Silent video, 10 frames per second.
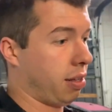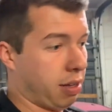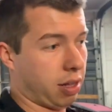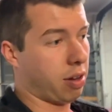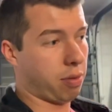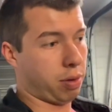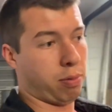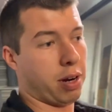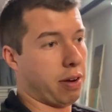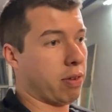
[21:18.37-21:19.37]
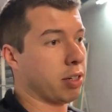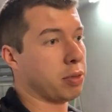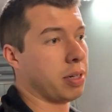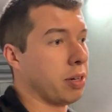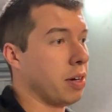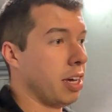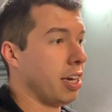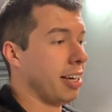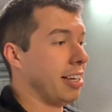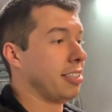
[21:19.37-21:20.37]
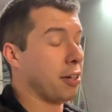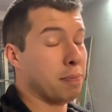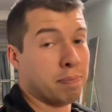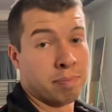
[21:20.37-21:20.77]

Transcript: along with whatever else we do. So